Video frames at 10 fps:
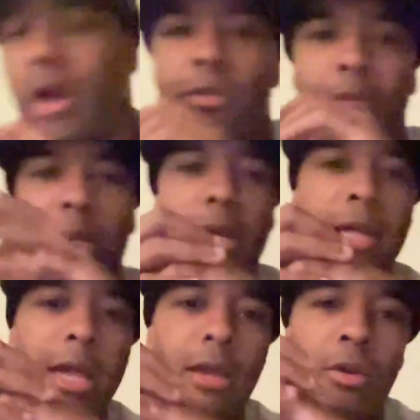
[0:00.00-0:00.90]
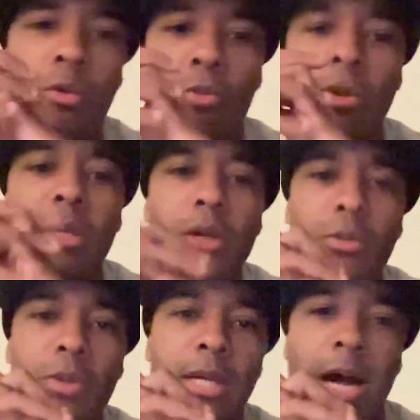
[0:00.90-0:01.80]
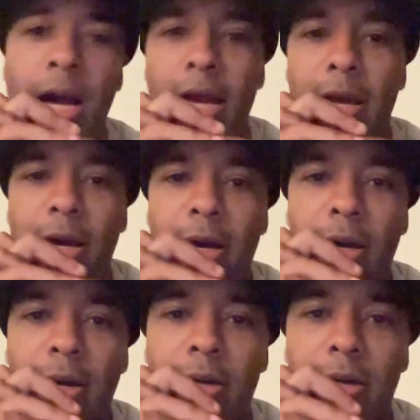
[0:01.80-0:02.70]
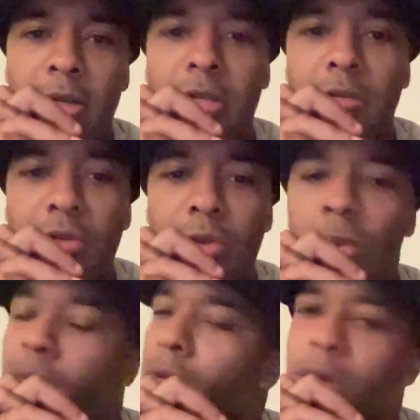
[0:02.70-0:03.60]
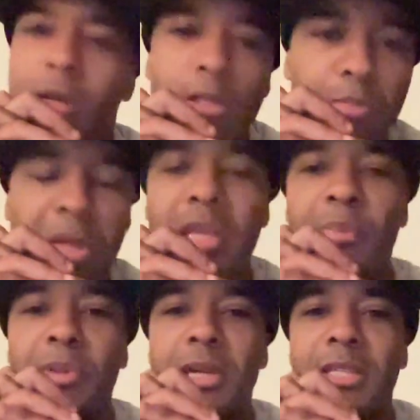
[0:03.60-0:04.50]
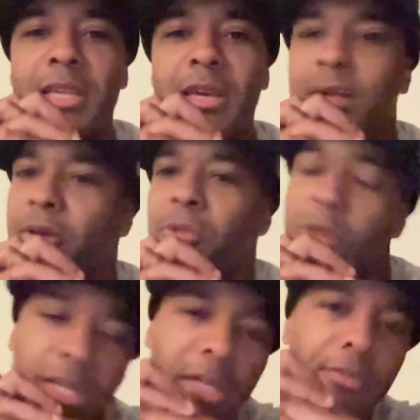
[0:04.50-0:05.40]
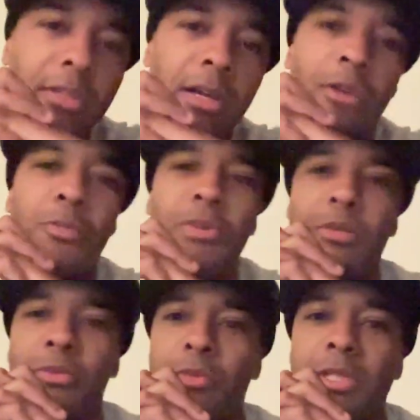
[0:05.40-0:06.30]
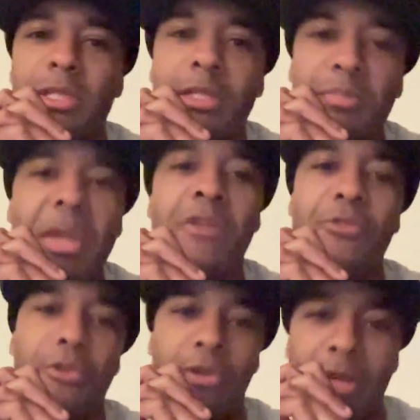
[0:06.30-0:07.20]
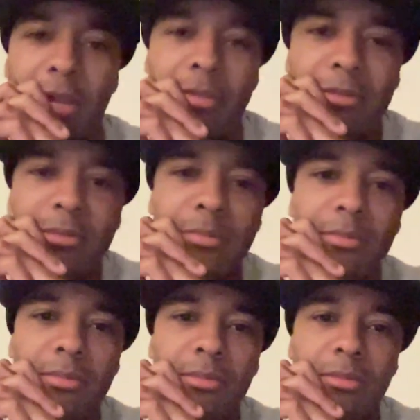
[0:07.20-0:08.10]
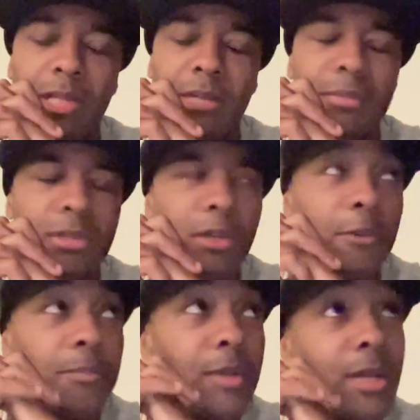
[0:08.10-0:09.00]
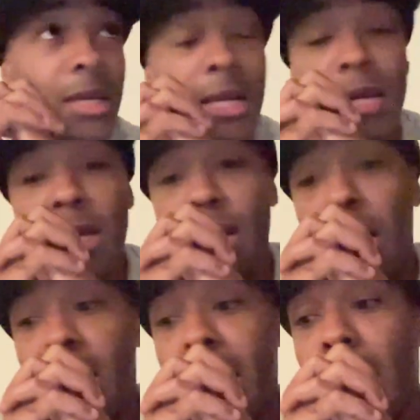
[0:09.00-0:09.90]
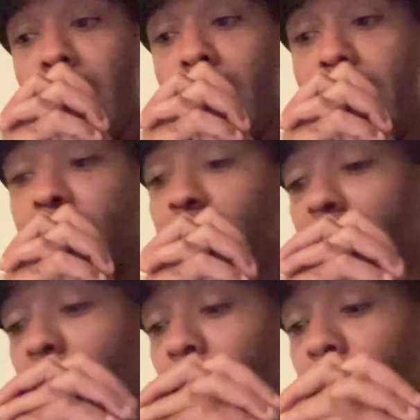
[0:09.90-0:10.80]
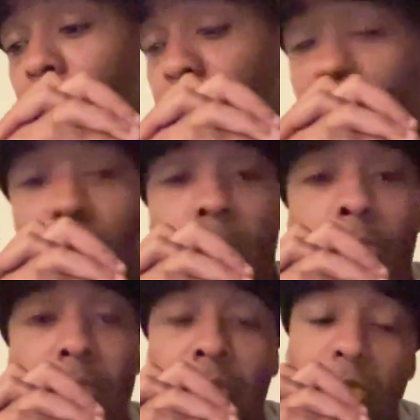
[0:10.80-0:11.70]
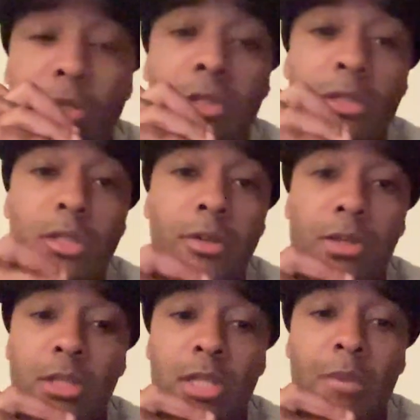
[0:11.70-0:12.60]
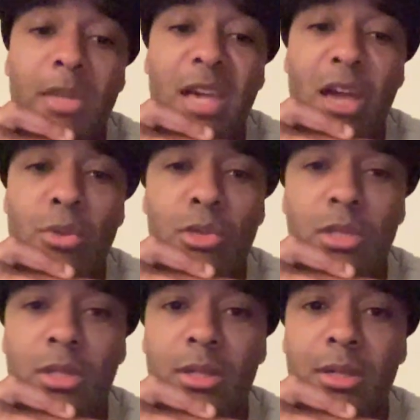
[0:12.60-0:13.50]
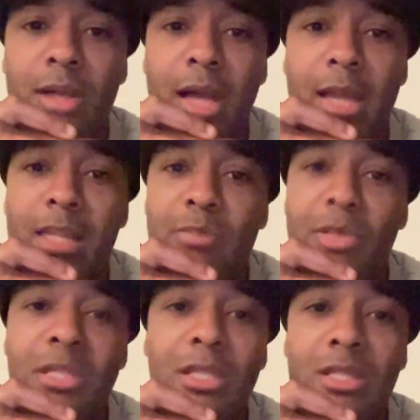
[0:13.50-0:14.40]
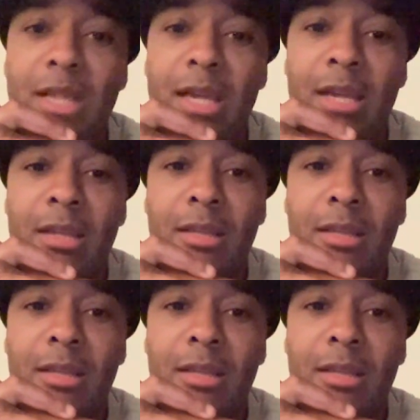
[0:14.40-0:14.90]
play that we got a gift on, there's plenty of plays that we gifted other people. We just didn't pay for it yet. Right? So I just love the resolve and the resiliency of this team and the energy. And as BG said,